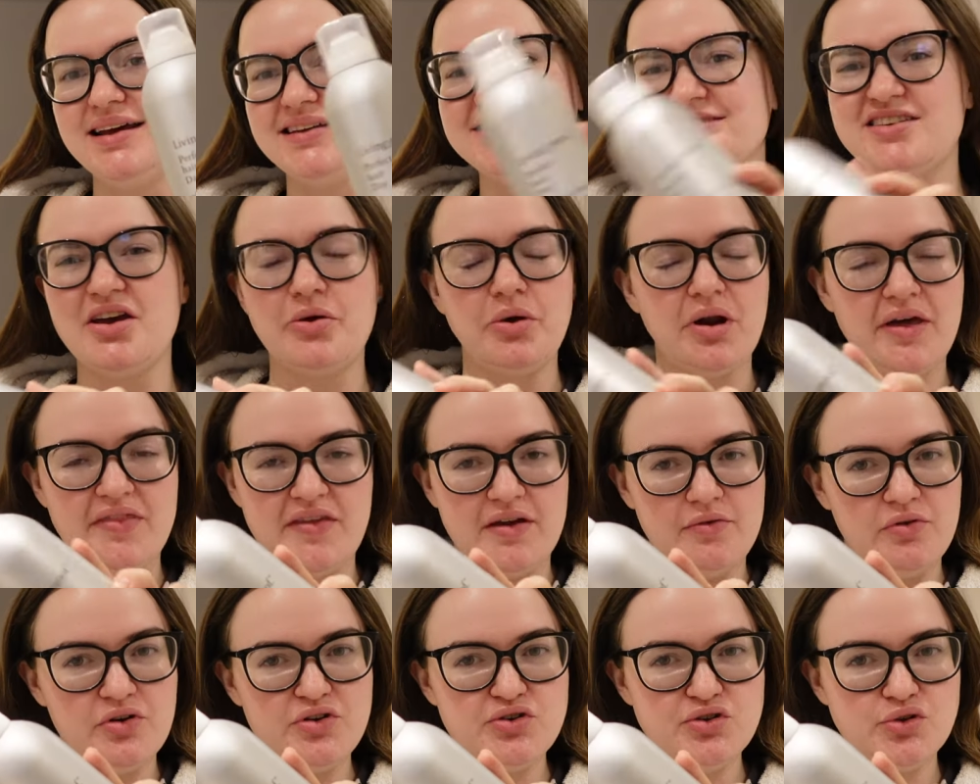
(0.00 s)
I don't like
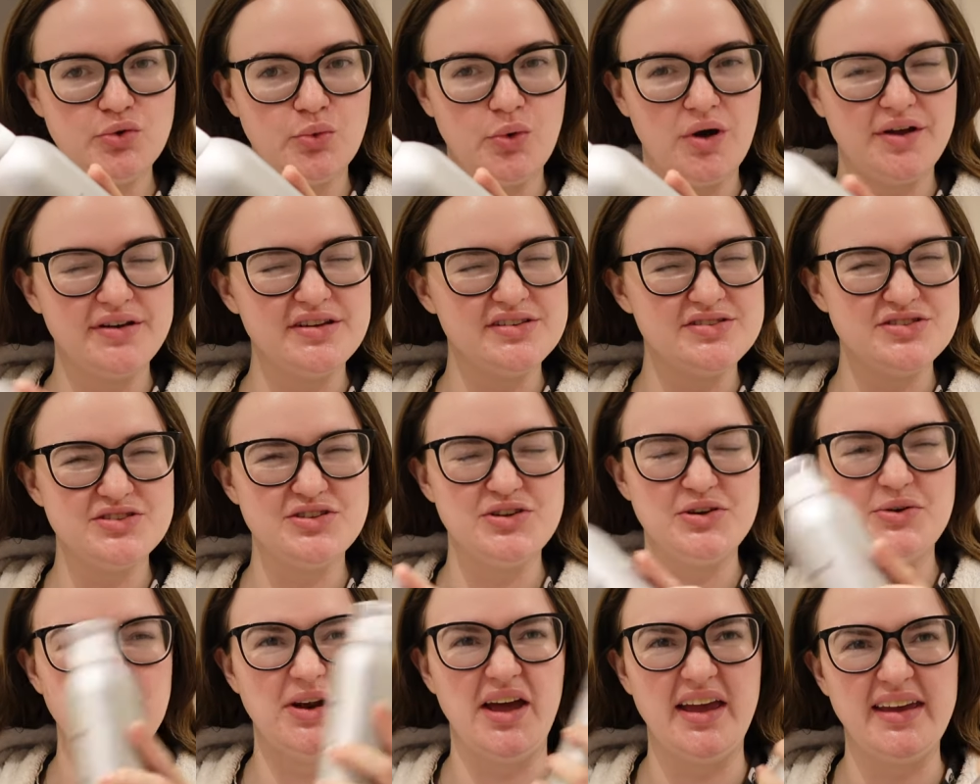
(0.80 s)
the original one. It's
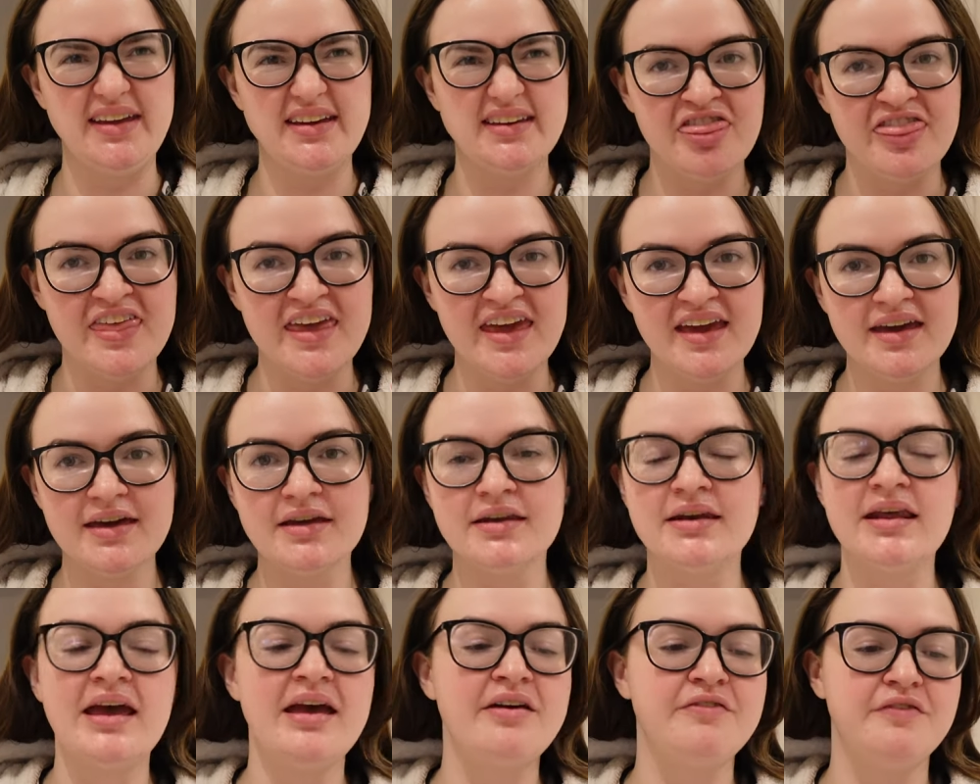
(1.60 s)
too like thick
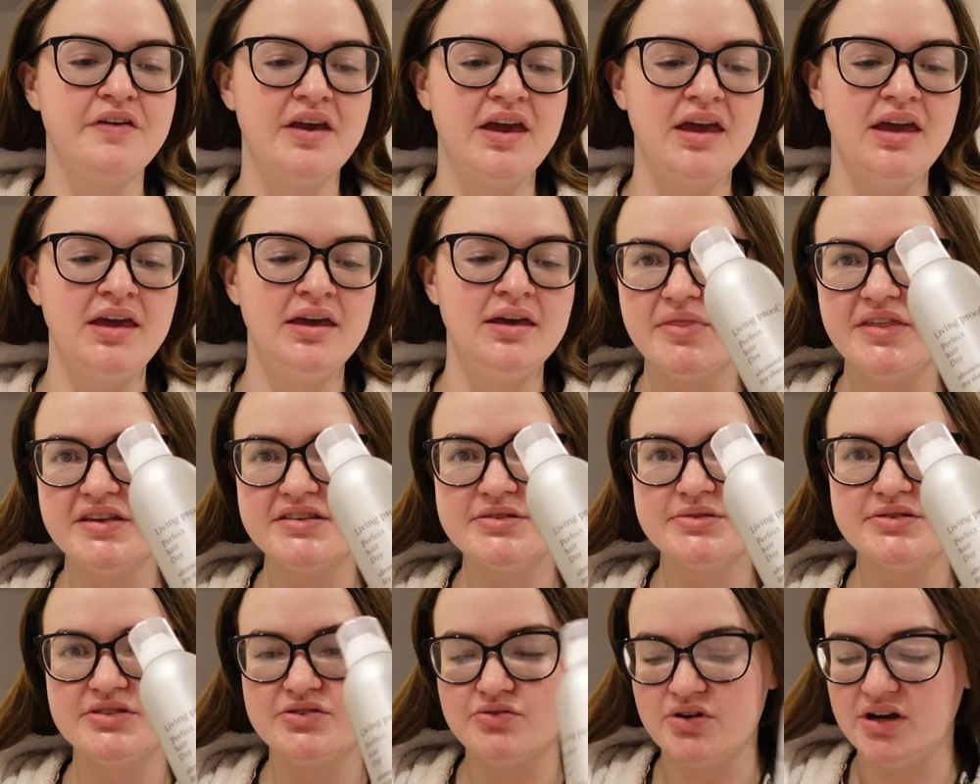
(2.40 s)
and heavy.
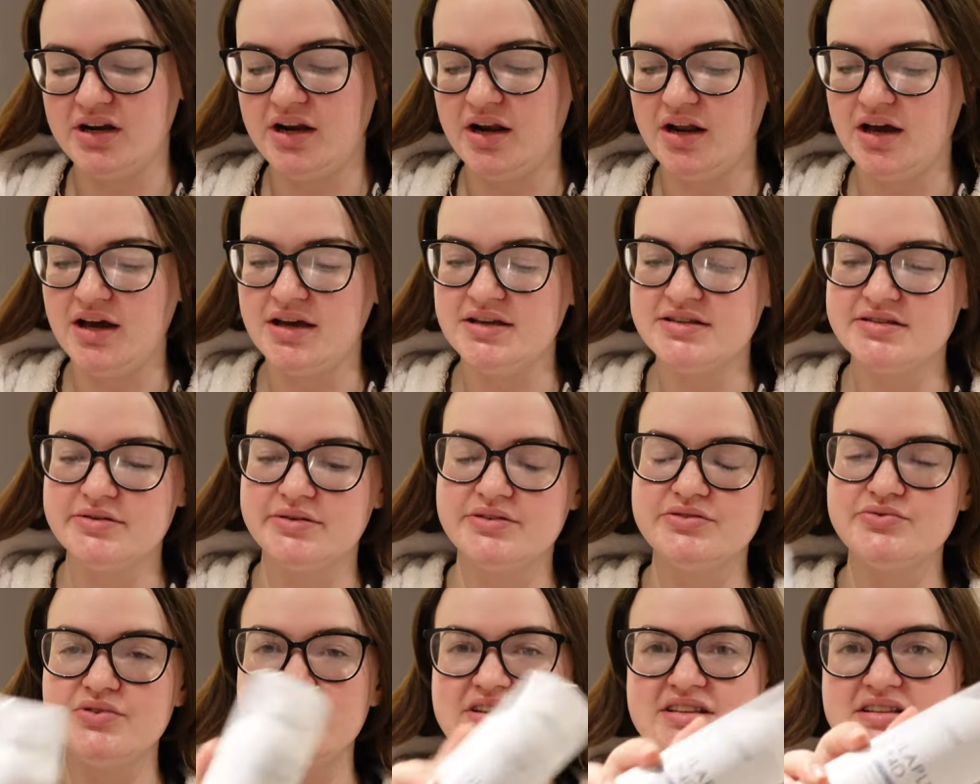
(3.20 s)
This one's really nice. I
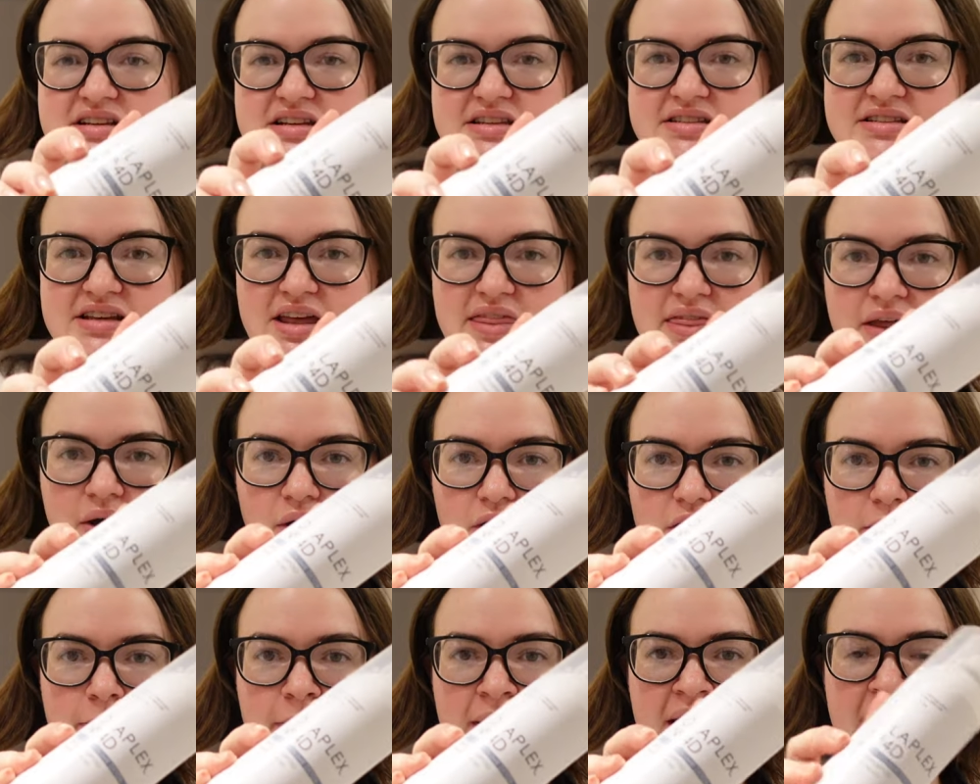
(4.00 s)
was recently sent the
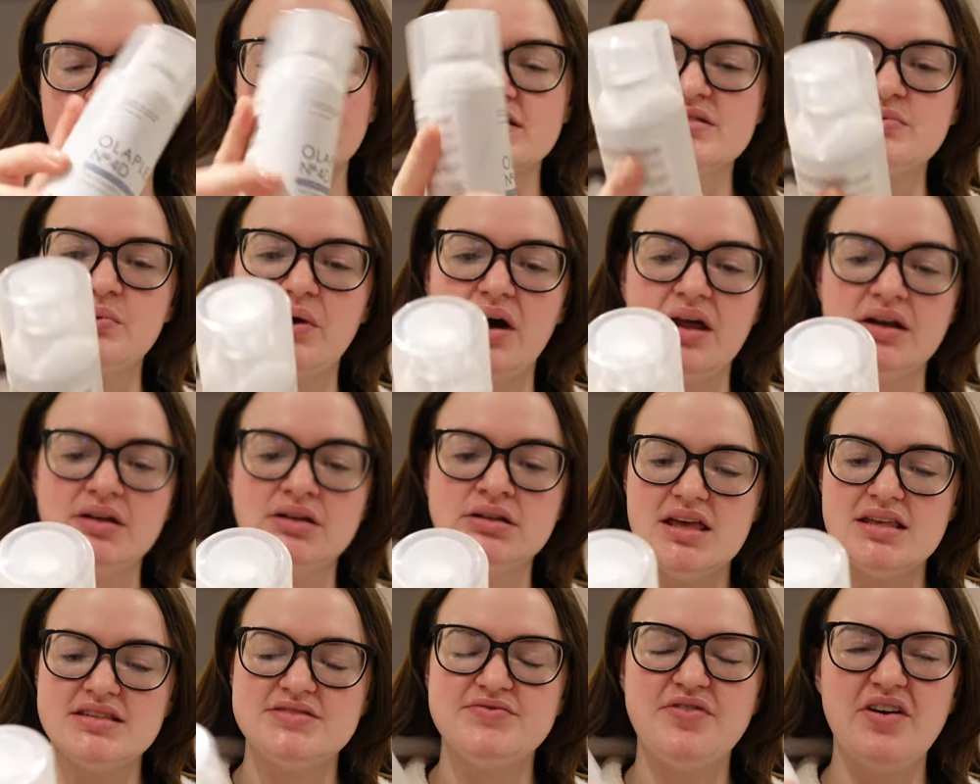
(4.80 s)
Olaplex
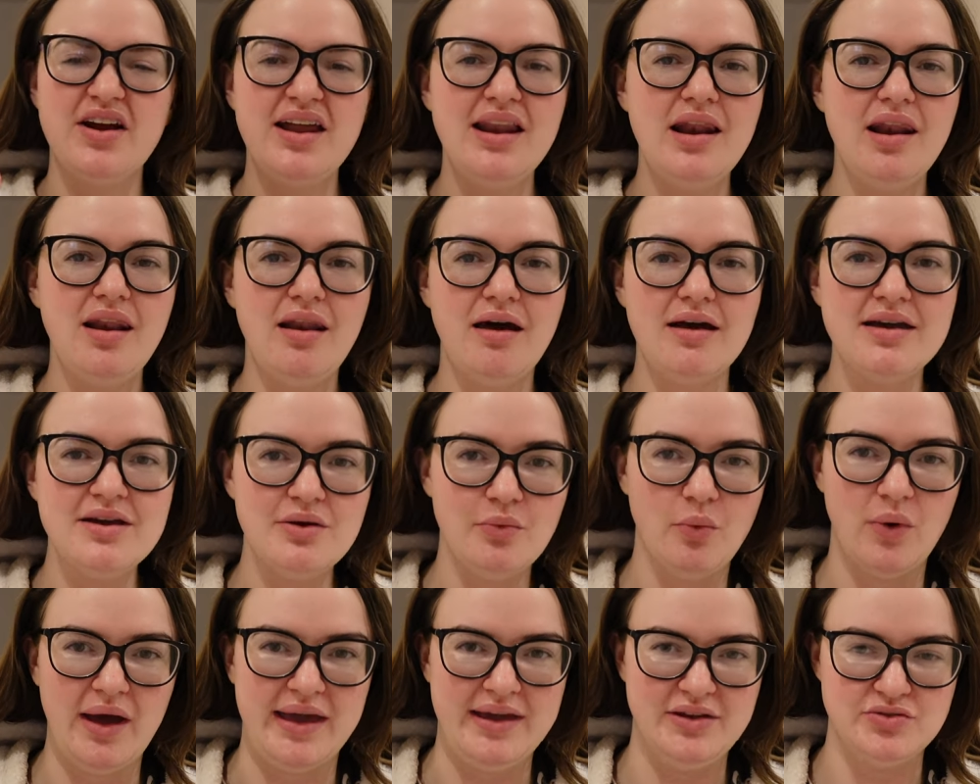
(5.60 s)
one. It's very
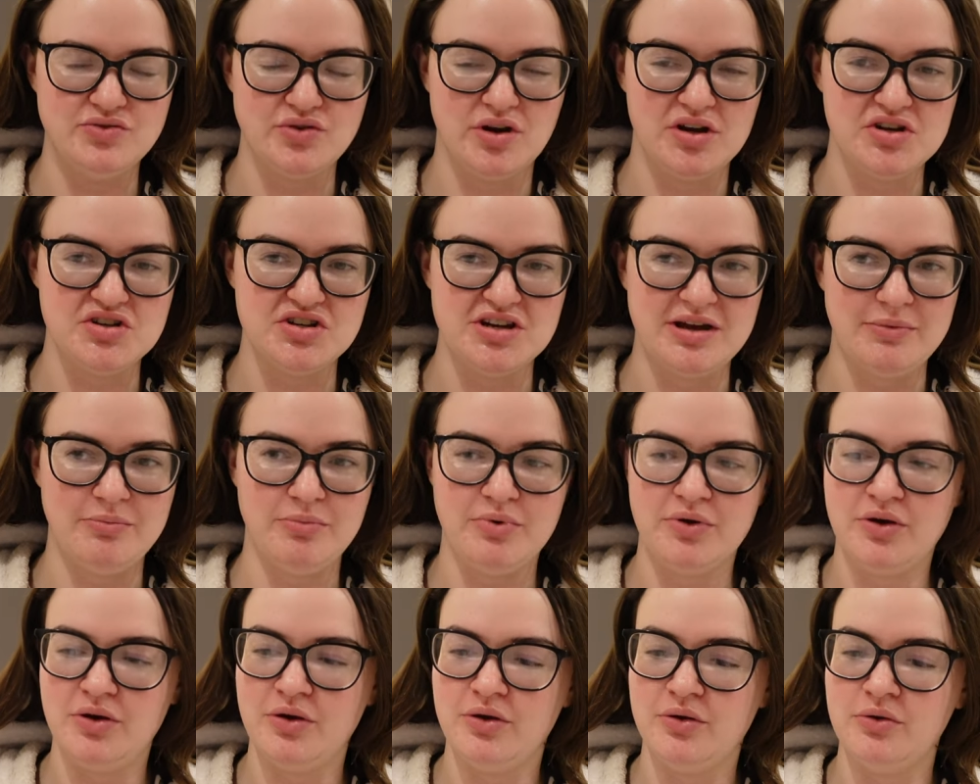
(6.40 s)
lightweight dry
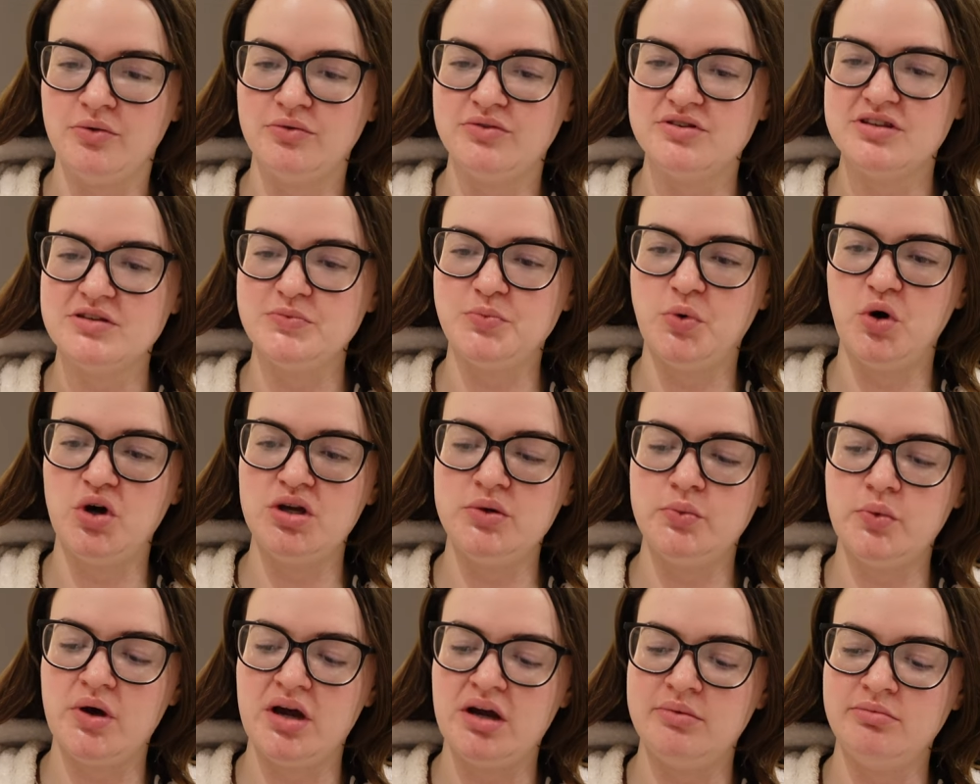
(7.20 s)
shampoo to the
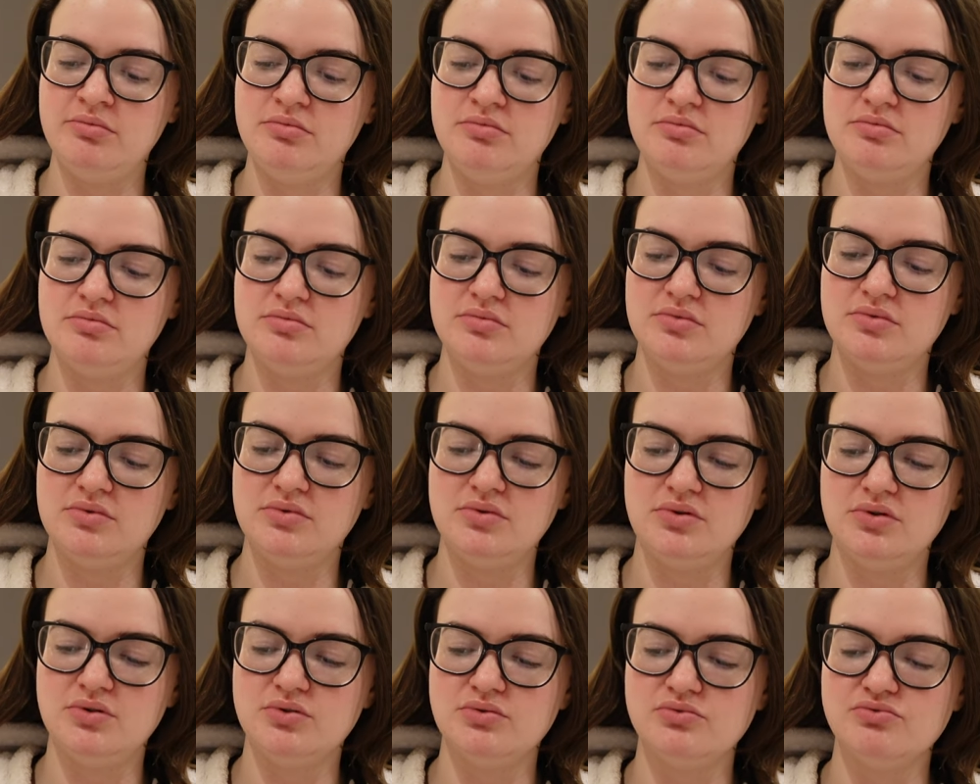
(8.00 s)
point where I'm
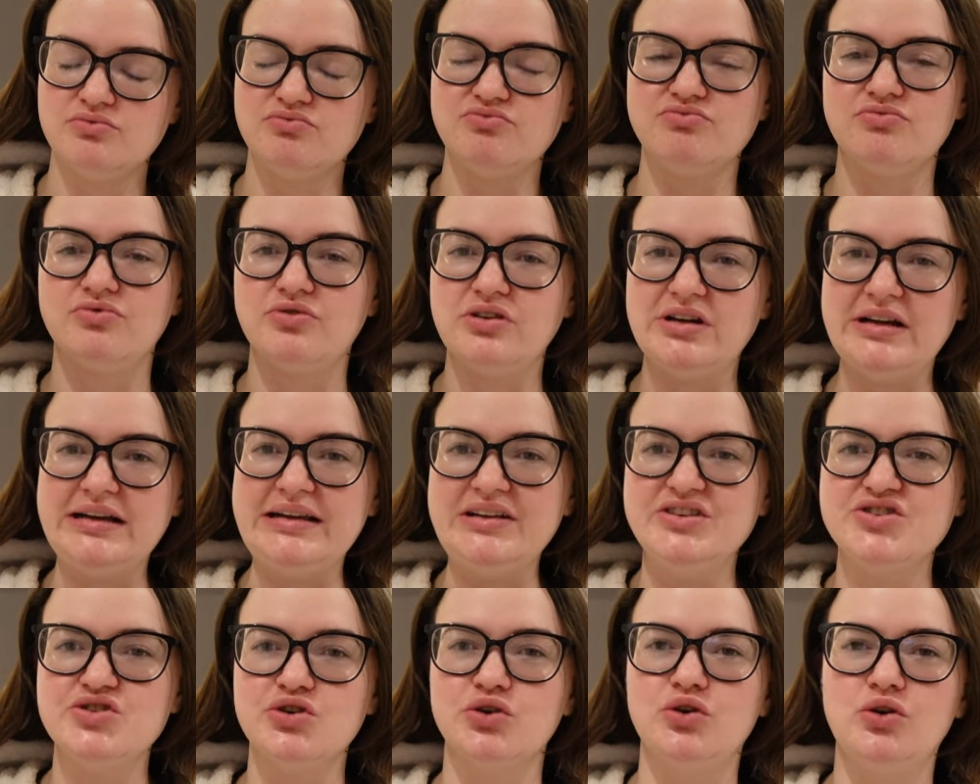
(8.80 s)
not
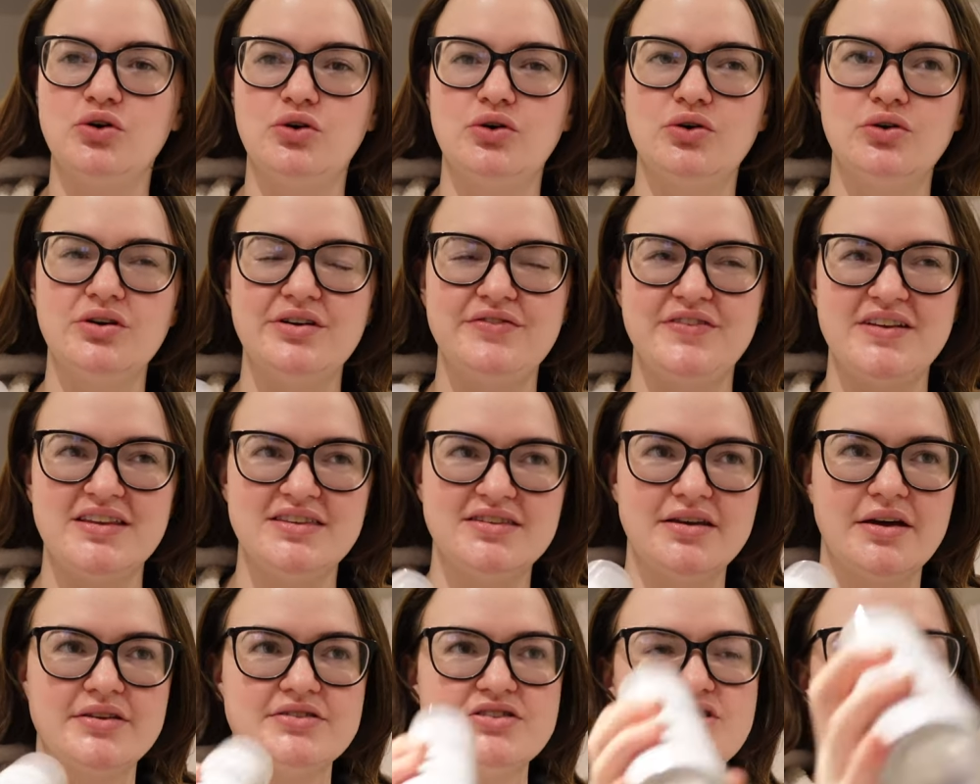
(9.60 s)
really sure if it
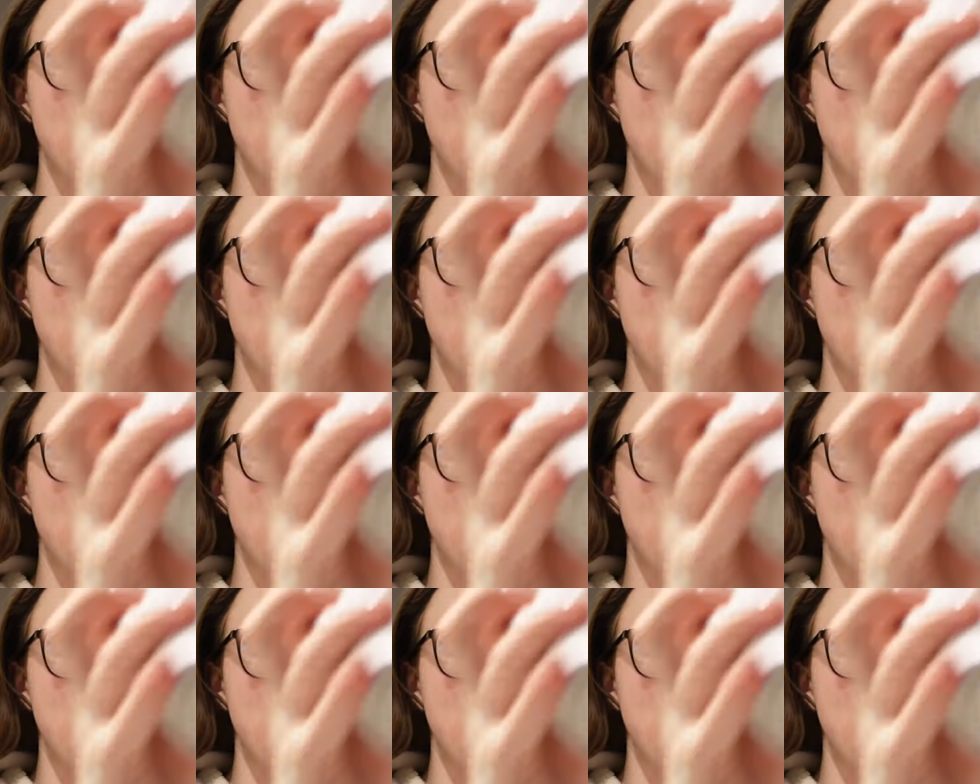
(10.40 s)
does a